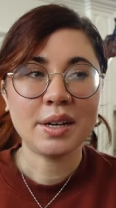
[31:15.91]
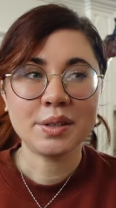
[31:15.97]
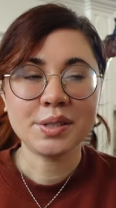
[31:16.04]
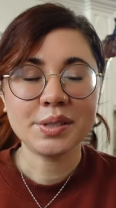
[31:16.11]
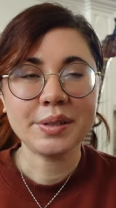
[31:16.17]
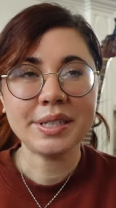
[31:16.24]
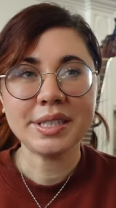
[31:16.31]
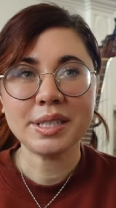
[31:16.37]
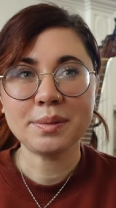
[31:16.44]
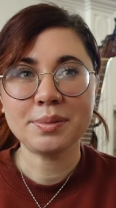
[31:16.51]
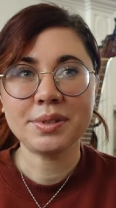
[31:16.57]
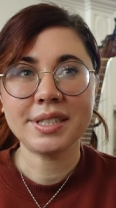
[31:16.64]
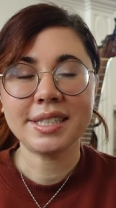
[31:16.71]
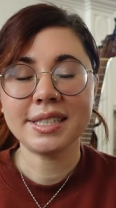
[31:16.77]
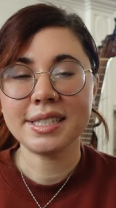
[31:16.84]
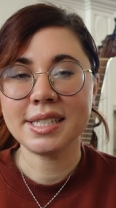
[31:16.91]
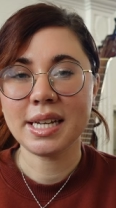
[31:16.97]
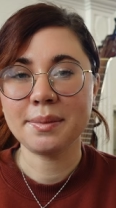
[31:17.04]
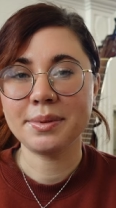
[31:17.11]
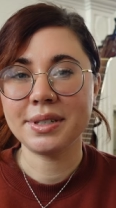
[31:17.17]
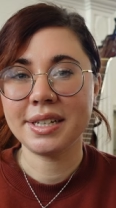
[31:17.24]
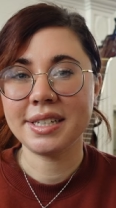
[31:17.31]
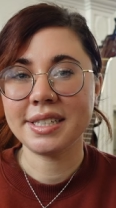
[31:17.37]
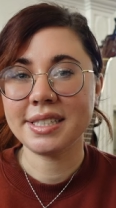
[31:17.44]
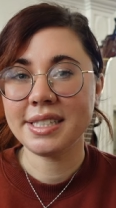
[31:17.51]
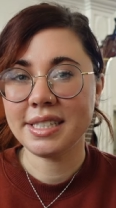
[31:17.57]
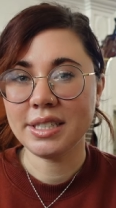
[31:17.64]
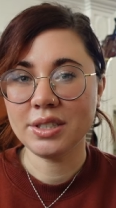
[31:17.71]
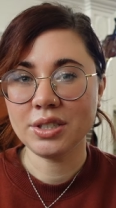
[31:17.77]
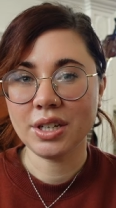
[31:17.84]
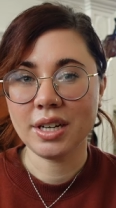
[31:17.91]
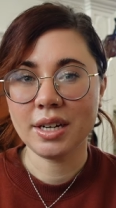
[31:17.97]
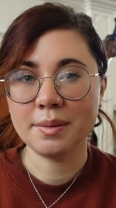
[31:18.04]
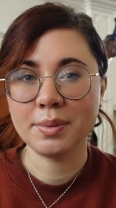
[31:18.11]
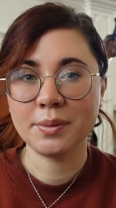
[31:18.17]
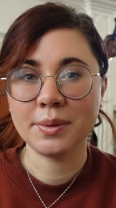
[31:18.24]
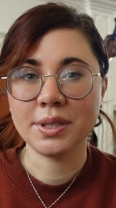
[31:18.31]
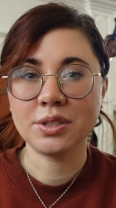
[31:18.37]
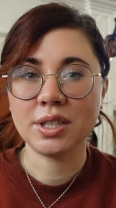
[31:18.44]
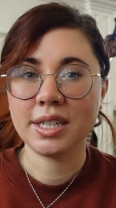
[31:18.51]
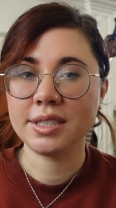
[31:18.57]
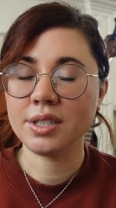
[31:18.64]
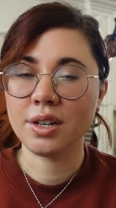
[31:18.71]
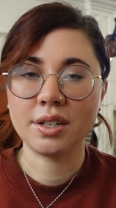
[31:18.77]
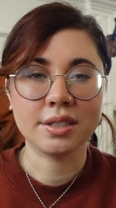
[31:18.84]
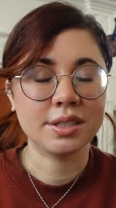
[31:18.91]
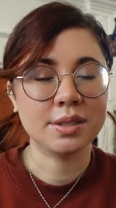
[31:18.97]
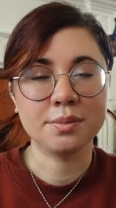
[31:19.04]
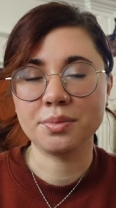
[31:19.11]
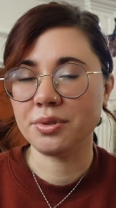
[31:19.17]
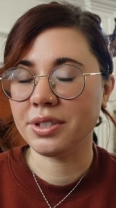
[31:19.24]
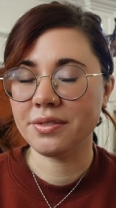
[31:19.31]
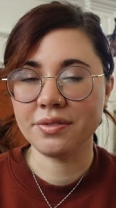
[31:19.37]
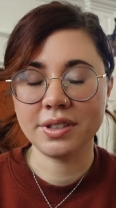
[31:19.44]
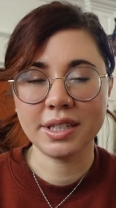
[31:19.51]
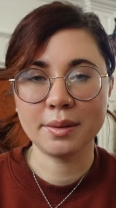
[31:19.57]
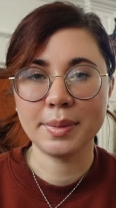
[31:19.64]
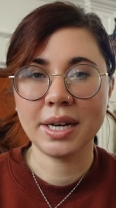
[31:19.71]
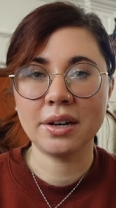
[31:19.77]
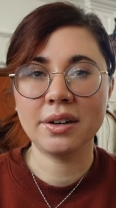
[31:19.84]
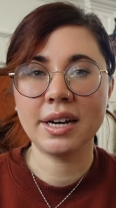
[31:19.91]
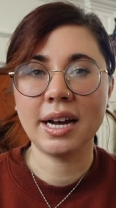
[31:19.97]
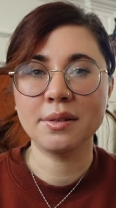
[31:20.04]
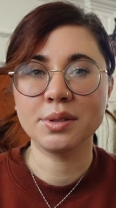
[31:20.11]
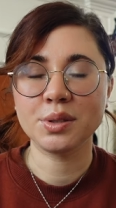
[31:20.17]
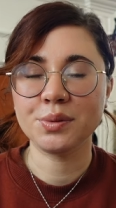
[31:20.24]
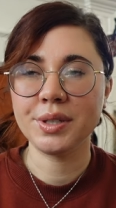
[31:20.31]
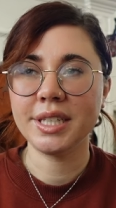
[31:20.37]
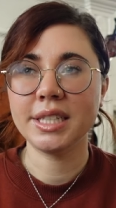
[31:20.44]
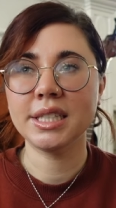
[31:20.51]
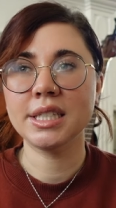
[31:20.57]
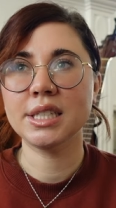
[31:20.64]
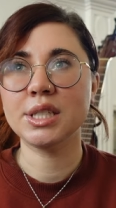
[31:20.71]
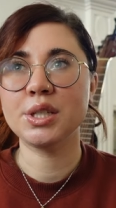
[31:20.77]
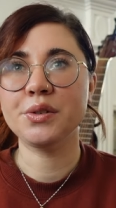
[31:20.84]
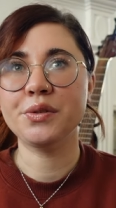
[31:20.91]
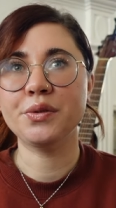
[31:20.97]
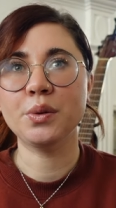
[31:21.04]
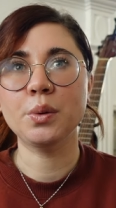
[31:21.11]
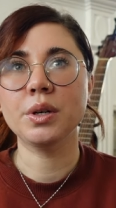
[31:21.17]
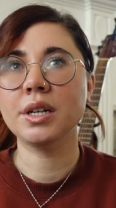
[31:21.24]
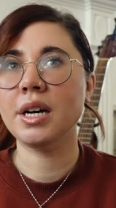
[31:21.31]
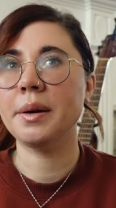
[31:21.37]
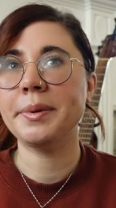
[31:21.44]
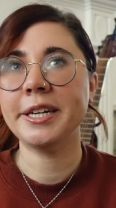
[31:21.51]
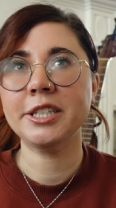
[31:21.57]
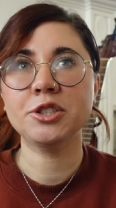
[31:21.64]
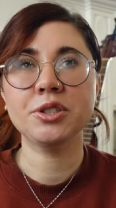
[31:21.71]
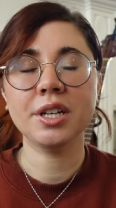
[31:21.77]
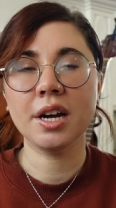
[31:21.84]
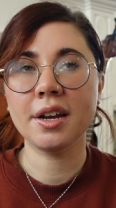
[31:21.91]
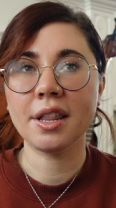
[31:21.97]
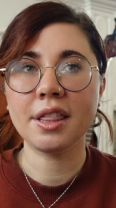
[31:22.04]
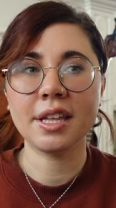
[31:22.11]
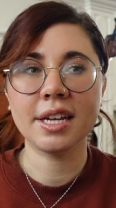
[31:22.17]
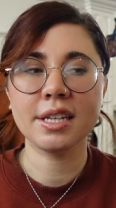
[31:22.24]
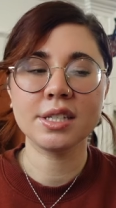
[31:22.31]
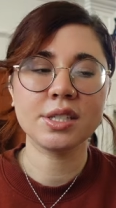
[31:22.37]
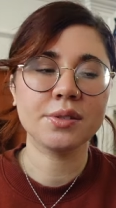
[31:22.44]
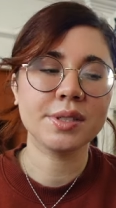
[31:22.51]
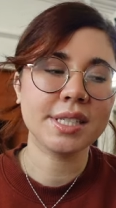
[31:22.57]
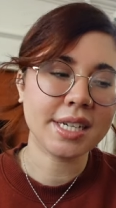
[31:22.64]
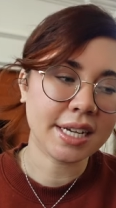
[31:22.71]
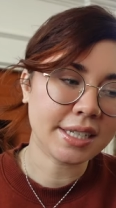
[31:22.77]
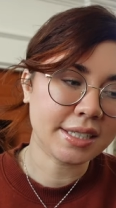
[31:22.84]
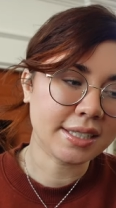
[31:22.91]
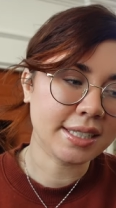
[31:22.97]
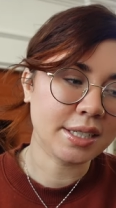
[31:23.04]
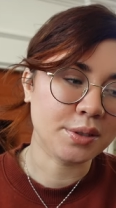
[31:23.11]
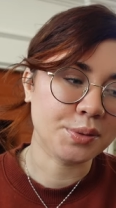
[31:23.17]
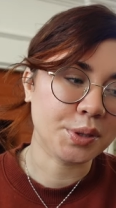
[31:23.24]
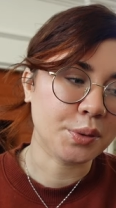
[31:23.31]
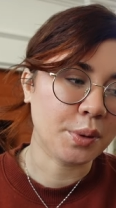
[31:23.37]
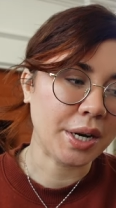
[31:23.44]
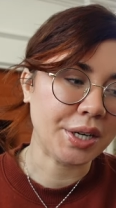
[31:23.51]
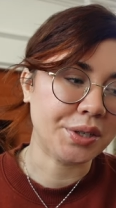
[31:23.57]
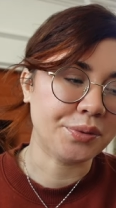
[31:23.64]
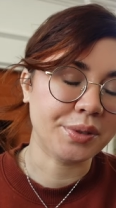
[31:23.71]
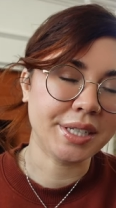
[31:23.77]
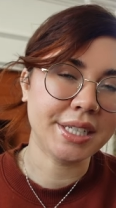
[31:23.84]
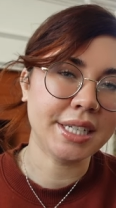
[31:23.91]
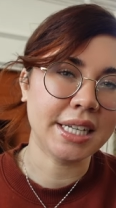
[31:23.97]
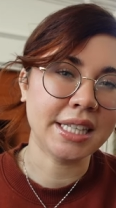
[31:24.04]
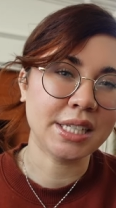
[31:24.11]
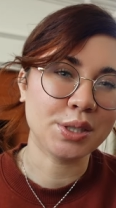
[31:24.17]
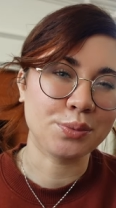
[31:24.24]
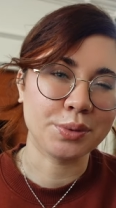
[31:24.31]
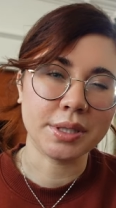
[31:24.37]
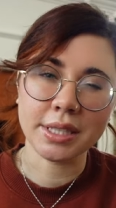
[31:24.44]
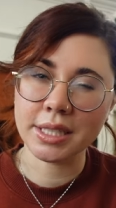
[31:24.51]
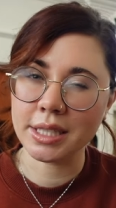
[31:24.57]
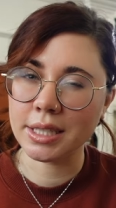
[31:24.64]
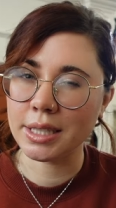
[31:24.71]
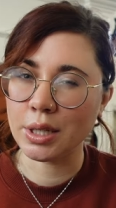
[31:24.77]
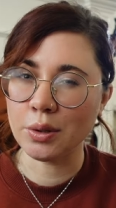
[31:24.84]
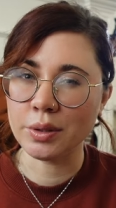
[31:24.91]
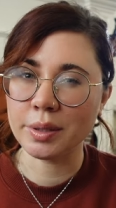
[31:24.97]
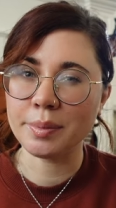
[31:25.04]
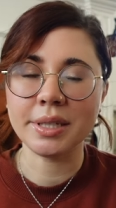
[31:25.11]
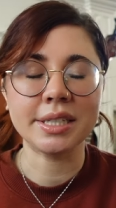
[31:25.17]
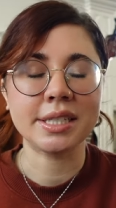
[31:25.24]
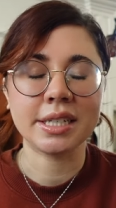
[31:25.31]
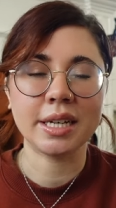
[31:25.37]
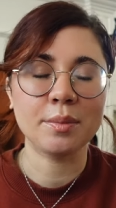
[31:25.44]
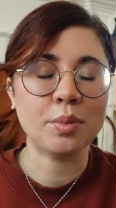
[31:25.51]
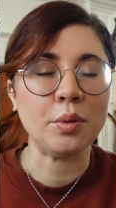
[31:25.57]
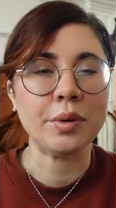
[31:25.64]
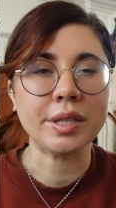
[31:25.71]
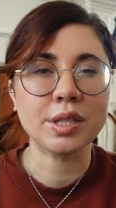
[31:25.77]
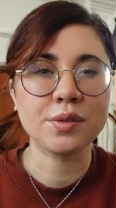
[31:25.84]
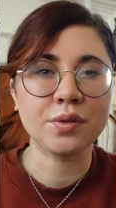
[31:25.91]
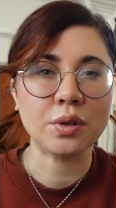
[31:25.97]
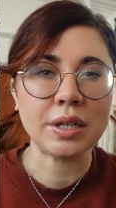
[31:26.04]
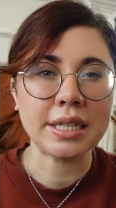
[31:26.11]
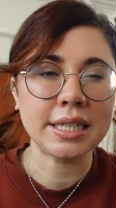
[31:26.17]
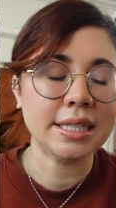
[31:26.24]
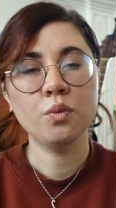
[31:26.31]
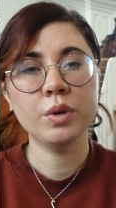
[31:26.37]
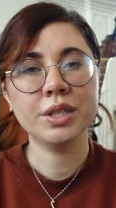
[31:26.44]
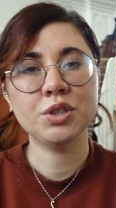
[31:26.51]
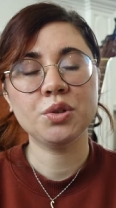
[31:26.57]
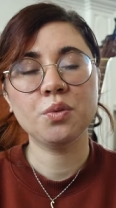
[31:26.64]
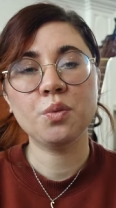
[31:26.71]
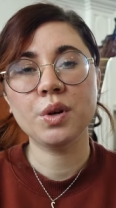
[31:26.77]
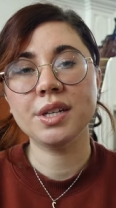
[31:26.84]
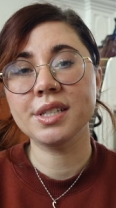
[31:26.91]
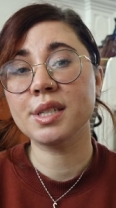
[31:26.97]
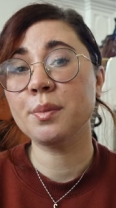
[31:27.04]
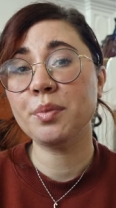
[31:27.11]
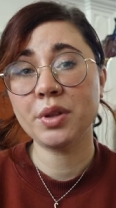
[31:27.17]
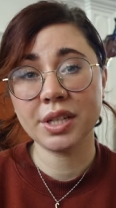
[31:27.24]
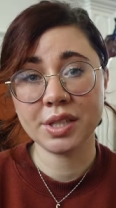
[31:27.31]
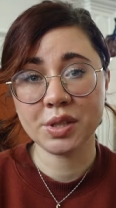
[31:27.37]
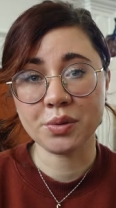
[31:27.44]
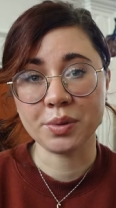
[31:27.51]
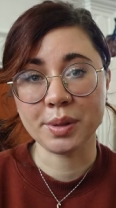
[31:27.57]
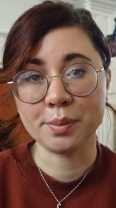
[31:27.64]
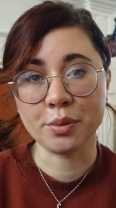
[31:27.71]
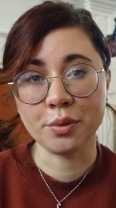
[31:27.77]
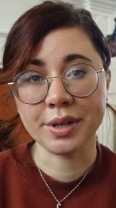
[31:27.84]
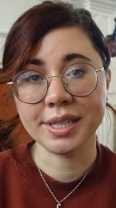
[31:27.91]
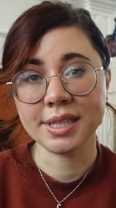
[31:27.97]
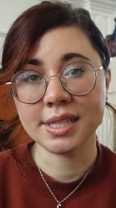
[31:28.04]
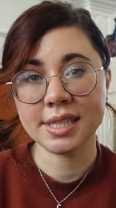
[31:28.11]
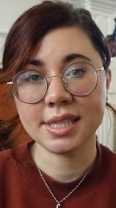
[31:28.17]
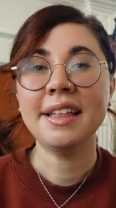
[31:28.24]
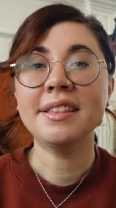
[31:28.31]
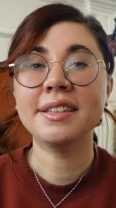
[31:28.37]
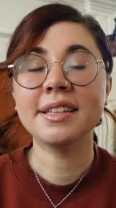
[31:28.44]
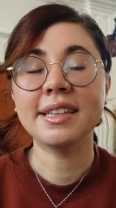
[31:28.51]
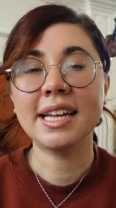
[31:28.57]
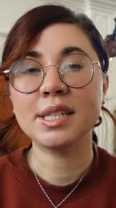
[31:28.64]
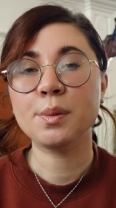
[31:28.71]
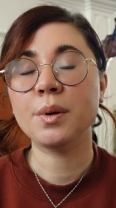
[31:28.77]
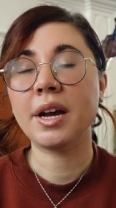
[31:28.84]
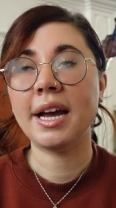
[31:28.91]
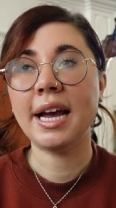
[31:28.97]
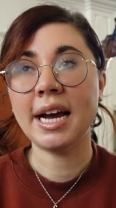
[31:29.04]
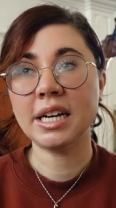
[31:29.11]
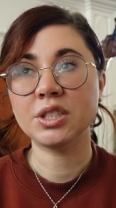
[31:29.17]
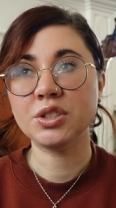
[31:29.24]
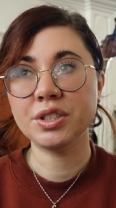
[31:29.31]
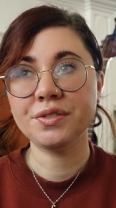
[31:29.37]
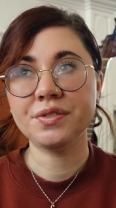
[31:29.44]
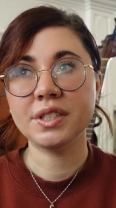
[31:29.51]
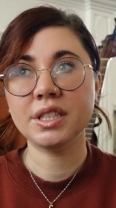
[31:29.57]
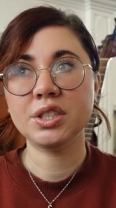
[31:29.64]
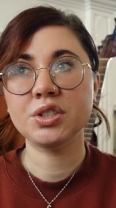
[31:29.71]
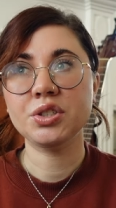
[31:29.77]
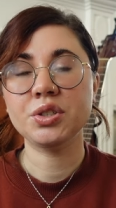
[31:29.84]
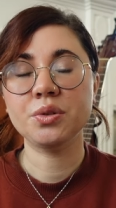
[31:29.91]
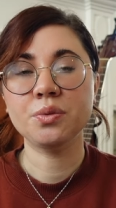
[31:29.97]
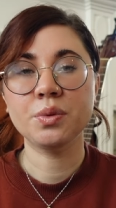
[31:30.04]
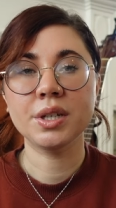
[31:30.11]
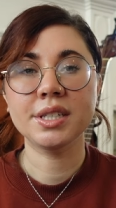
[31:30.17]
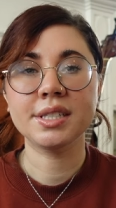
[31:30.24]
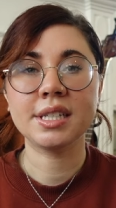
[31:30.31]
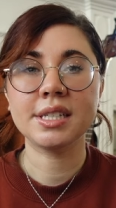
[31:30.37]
also ended up reading The Cybernetic Tea Shop, which I talked briefly about. I was reading this for a Patreon thing, so it's technically a required read, and that's really the only place I get points for it, which was +3 points. And then the last book I actually finished was